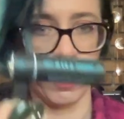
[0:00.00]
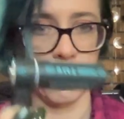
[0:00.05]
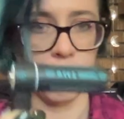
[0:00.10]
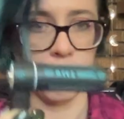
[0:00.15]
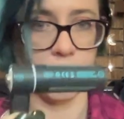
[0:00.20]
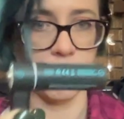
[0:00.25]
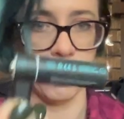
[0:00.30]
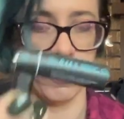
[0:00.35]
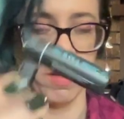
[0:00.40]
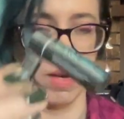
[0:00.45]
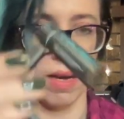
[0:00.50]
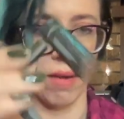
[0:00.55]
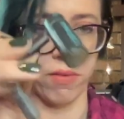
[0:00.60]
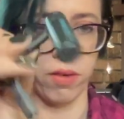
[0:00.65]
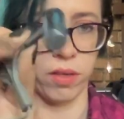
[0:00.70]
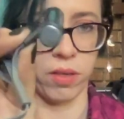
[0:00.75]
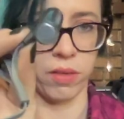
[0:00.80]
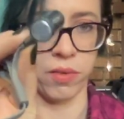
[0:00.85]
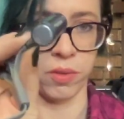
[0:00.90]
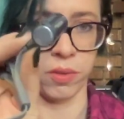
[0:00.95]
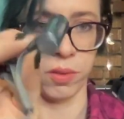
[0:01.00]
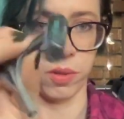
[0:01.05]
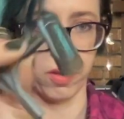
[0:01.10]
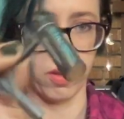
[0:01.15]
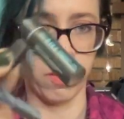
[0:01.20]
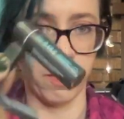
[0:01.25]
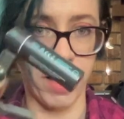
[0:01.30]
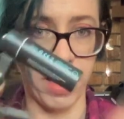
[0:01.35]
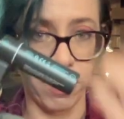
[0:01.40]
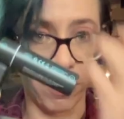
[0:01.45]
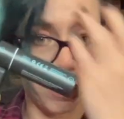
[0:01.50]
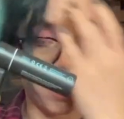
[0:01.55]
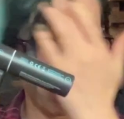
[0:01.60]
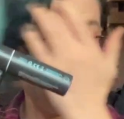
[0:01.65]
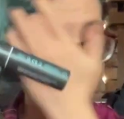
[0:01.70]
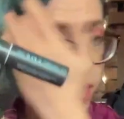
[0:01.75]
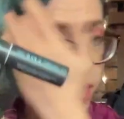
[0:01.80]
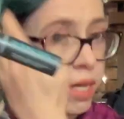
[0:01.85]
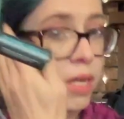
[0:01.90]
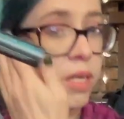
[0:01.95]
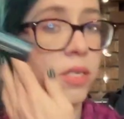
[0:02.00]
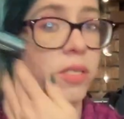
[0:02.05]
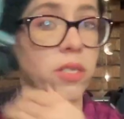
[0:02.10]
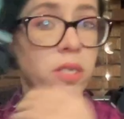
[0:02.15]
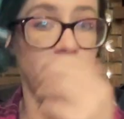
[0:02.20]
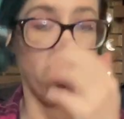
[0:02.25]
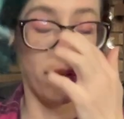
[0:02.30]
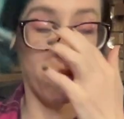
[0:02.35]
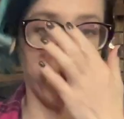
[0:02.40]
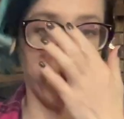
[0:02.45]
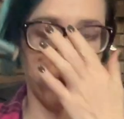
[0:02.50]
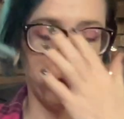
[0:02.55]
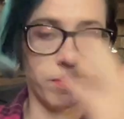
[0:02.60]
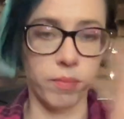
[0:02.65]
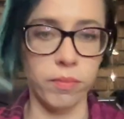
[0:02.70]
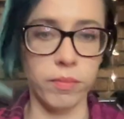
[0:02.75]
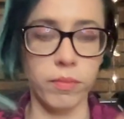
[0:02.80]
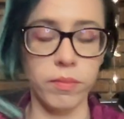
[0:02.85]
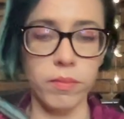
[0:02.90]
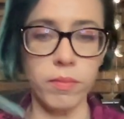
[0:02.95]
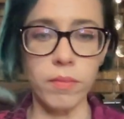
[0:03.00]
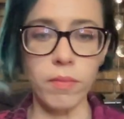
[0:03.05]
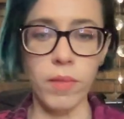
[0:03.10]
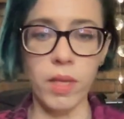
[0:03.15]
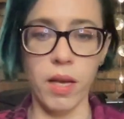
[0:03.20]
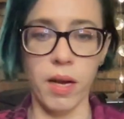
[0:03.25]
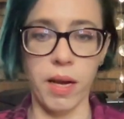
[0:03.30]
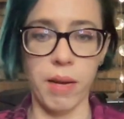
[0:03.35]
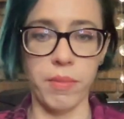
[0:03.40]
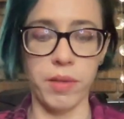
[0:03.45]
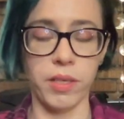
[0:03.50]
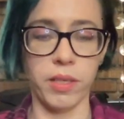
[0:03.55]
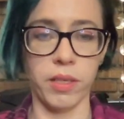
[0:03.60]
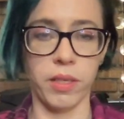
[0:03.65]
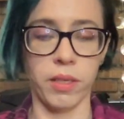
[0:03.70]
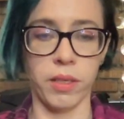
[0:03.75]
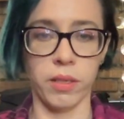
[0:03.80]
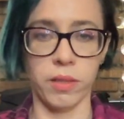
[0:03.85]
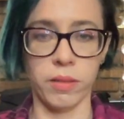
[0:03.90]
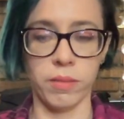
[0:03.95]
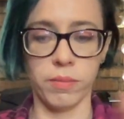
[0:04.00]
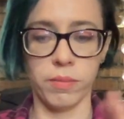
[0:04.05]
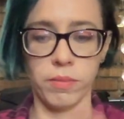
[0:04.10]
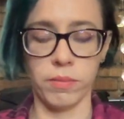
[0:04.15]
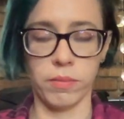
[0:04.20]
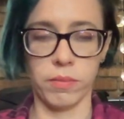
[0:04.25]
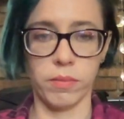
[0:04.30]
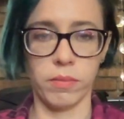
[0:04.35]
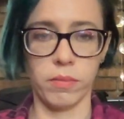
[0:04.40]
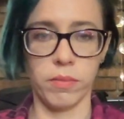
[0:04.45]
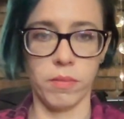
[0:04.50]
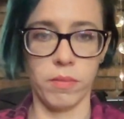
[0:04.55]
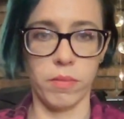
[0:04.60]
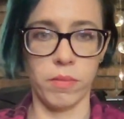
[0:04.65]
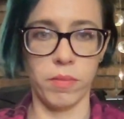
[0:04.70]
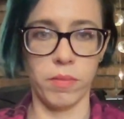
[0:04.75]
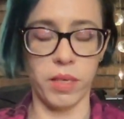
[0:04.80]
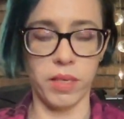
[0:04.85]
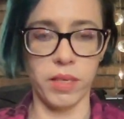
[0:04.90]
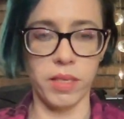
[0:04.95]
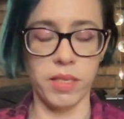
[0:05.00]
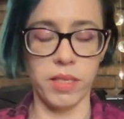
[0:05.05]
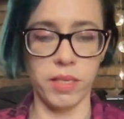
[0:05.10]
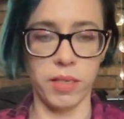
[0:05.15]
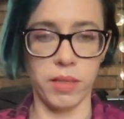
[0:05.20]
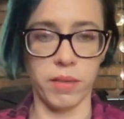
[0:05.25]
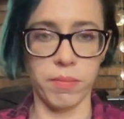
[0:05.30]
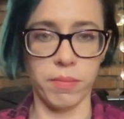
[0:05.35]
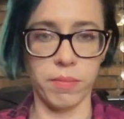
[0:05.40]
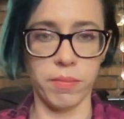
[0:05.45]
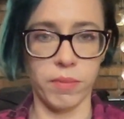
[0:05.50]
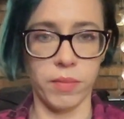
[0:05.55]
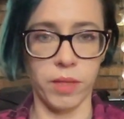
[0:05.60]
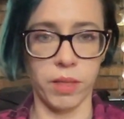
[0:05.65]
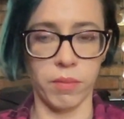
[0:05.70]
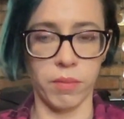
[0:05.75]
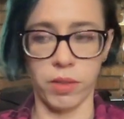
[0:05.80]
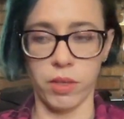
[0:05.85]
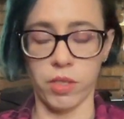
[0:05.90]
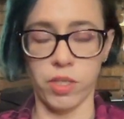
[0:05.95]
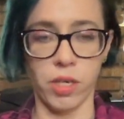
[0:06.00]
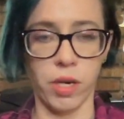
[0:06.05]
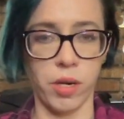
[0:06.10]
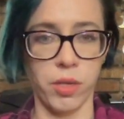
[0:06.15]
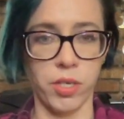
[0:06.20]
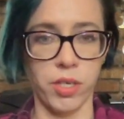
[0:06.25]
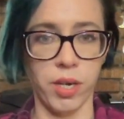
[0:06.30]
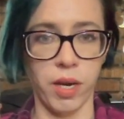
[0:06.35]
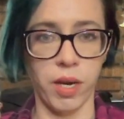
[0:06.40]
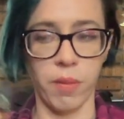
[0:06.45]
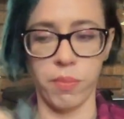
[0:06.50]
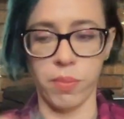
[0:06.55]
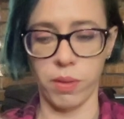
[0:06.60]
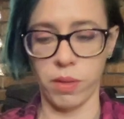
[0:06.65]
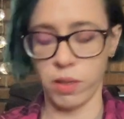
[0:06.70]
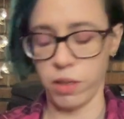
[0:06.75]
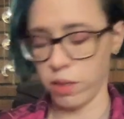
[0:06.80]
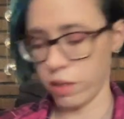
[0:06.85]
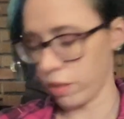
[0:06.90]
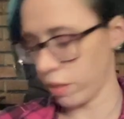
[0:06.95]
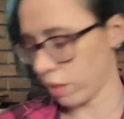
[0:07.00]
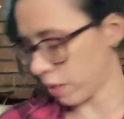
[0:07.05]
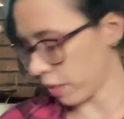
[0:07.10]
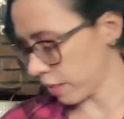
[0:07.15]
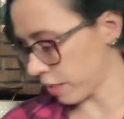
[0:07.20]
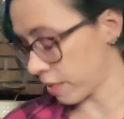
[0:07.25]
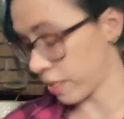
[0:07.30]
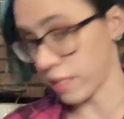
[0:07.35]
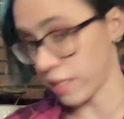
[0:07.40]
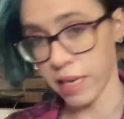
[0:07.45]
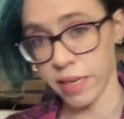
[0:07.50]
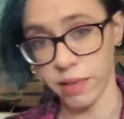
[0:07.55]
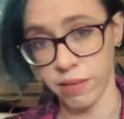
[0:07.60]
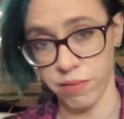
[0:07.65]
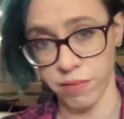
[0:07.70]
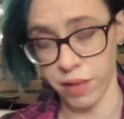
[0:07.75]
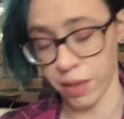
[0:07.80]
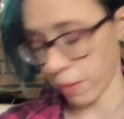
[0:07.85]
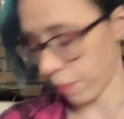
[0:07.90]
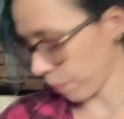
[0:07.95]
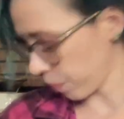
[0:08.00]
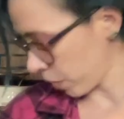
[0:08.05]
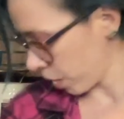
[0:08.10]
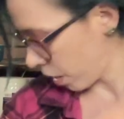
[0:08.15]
and you have all of your little batteries. So I'm going to plug these in. I'm going to charge up a set of them.